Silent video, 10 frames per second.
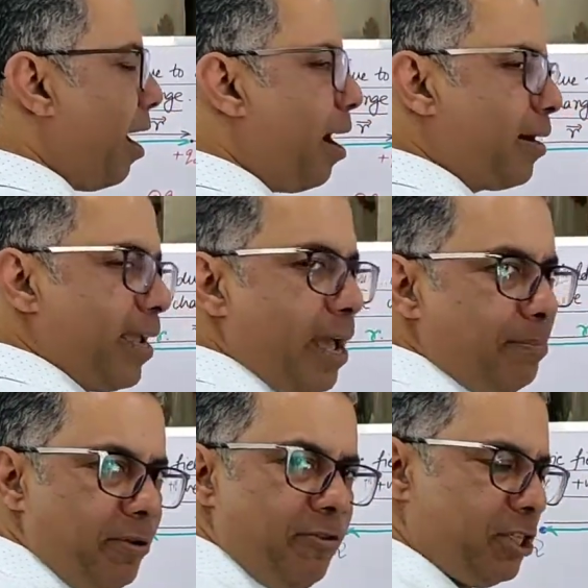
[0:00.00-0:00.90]
r
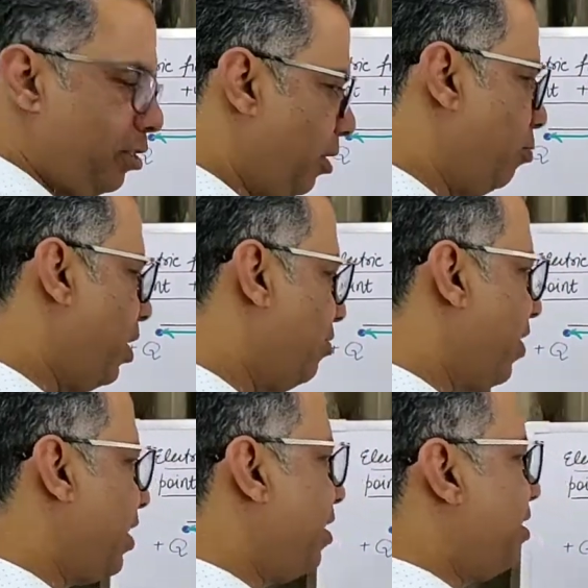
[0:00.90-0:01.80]
cap, which is the unit
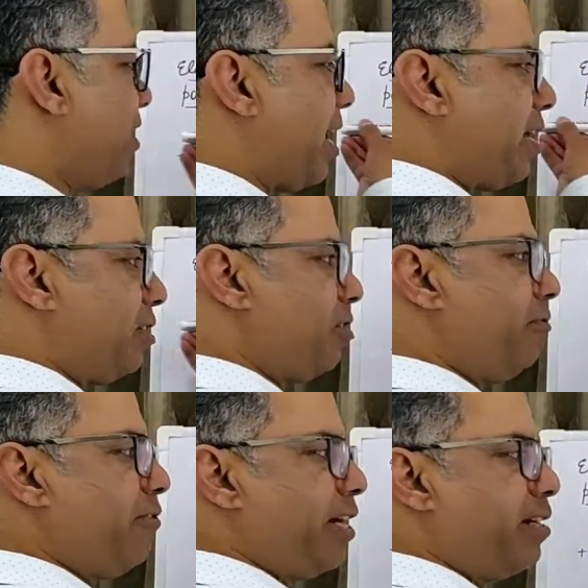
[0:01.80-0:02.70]
vector in the direction
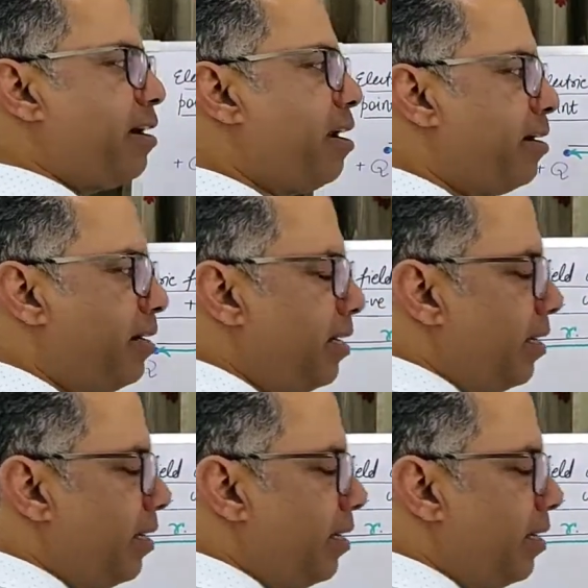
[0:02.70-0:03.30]
of vector r.